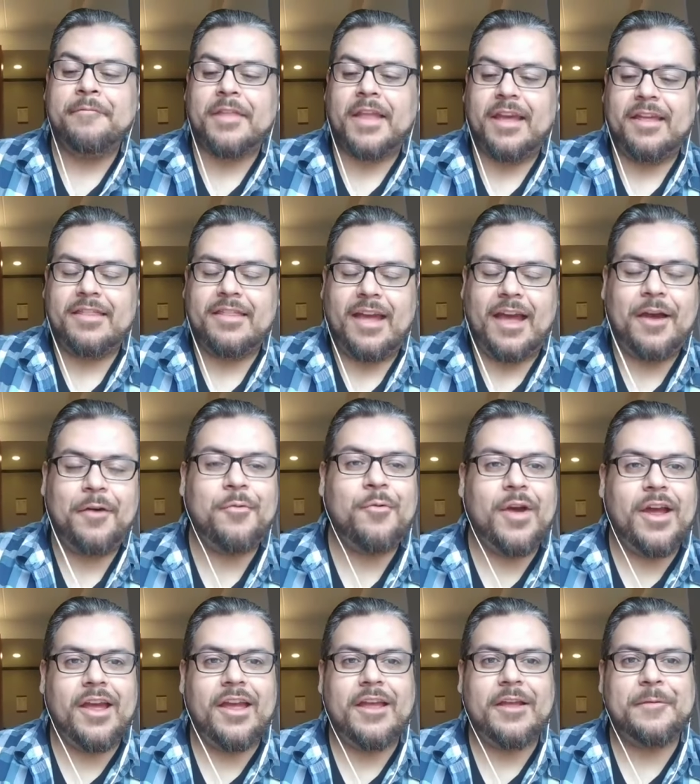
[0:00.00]
And that
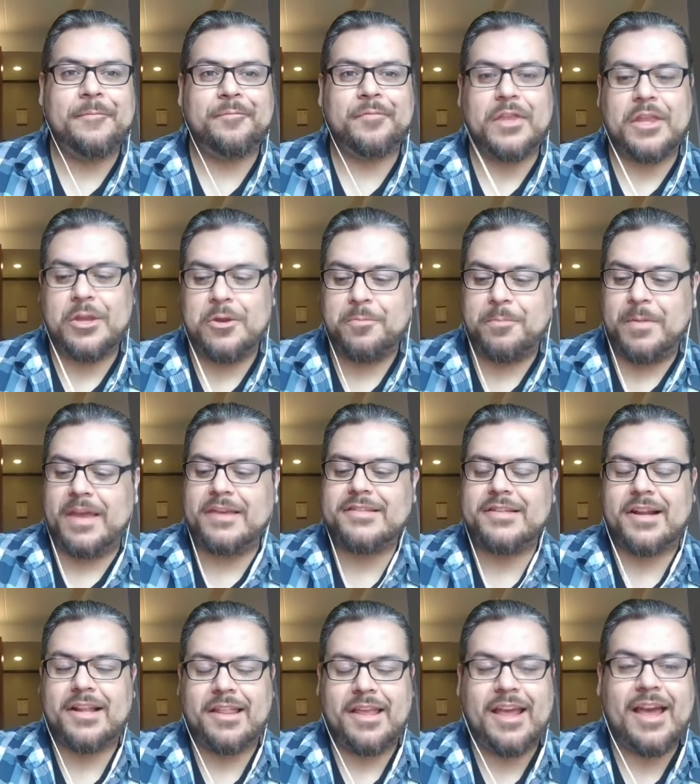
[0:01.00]
way, you
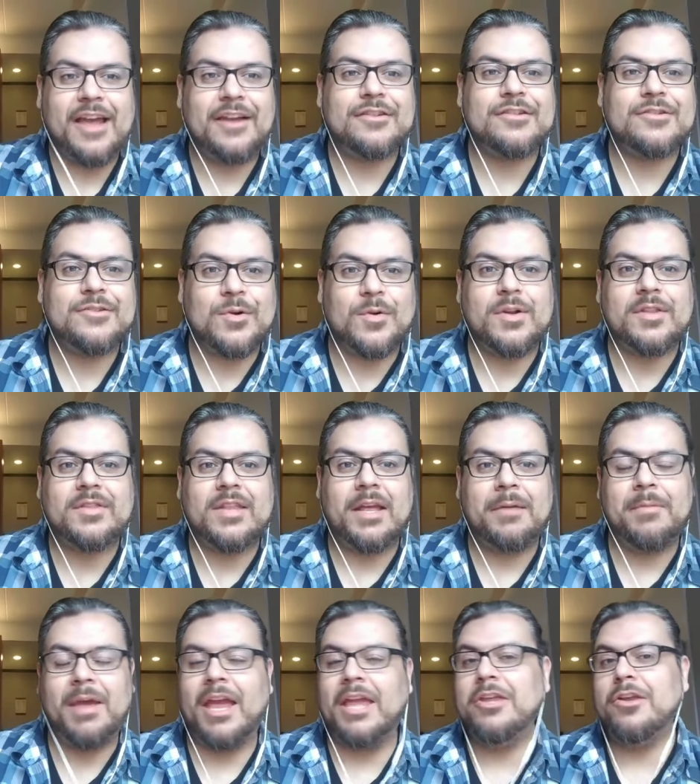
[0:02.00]
basically kind of sort
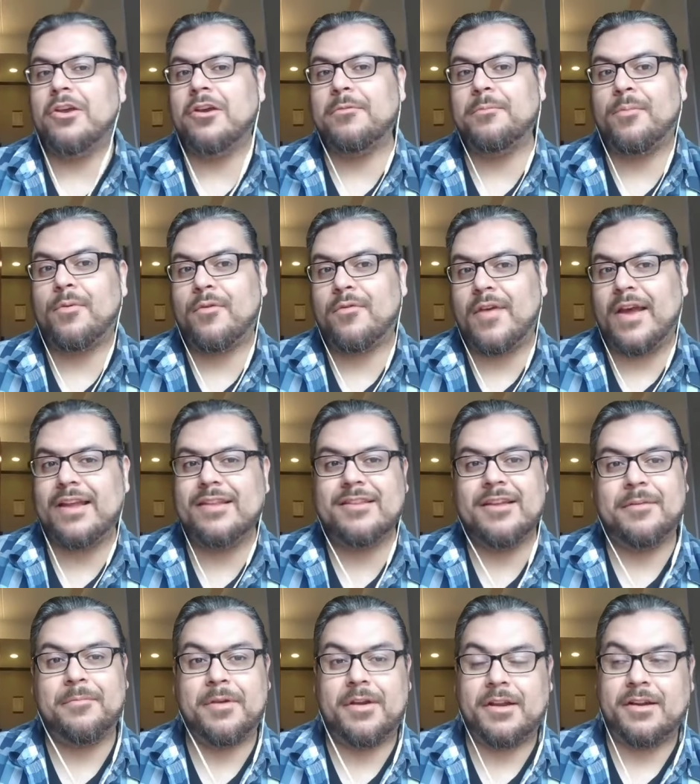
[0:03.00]
them, and you can provide
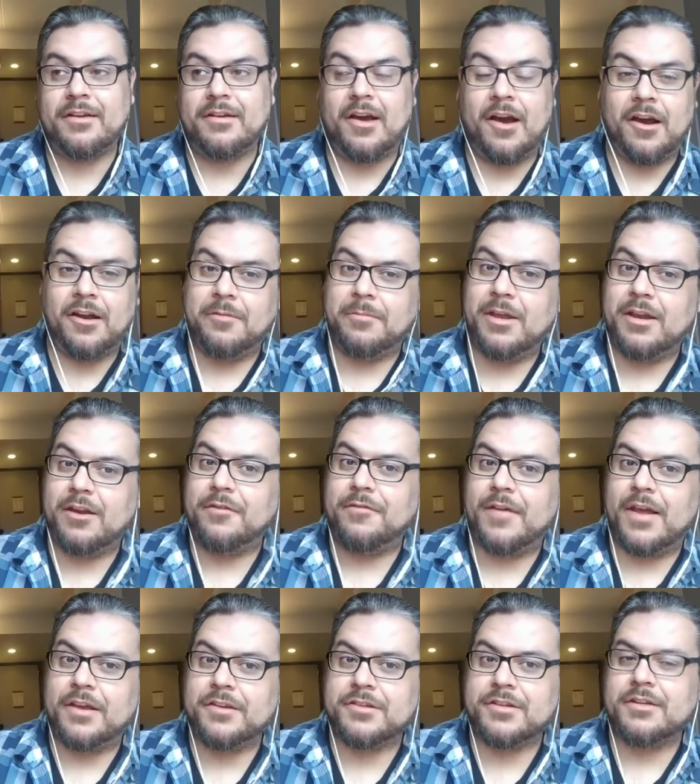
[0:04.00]
them in an automated
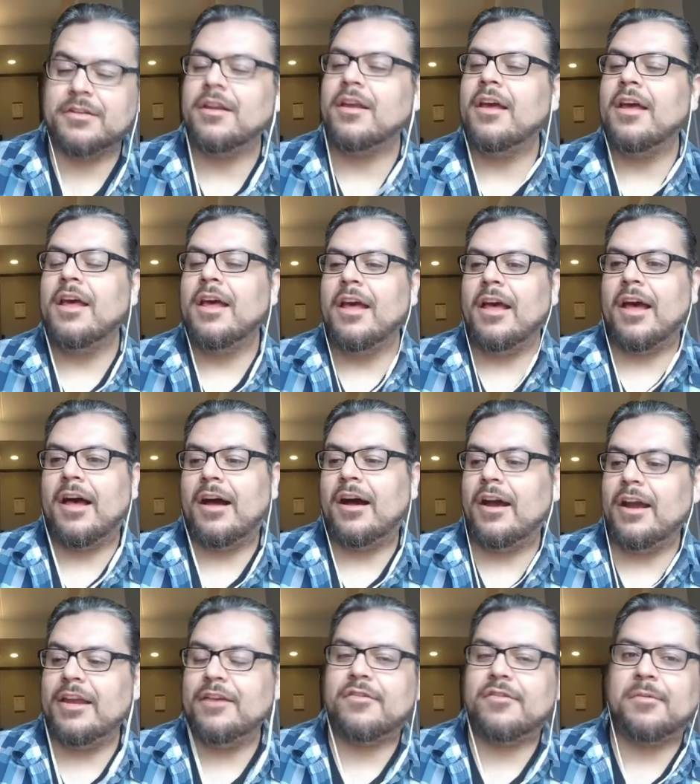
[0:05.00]
fashion
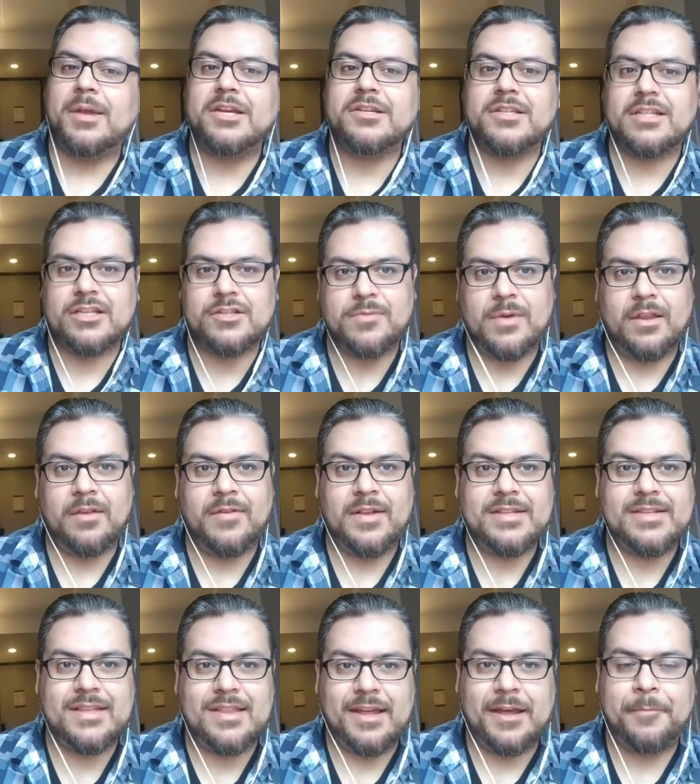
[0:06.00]
uh, information that's
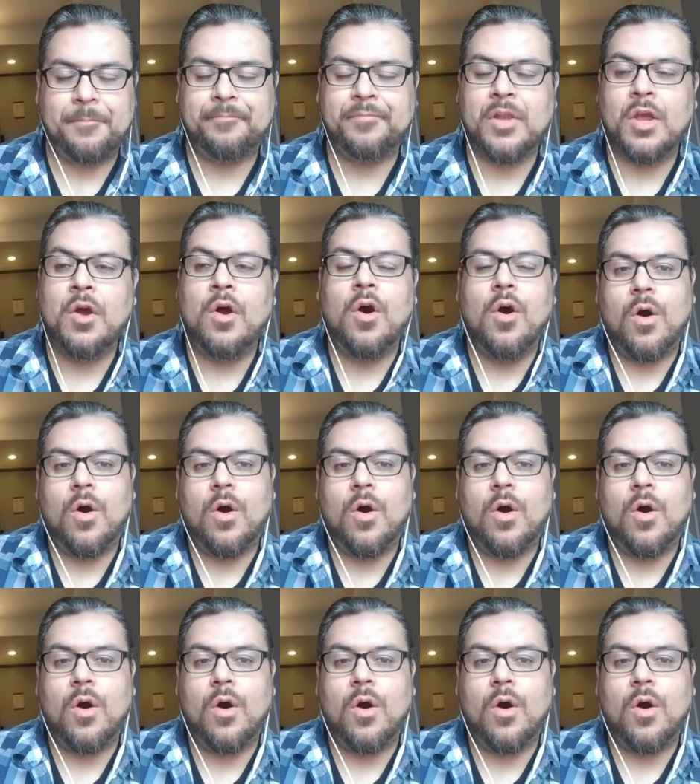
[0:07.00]
relevant to them.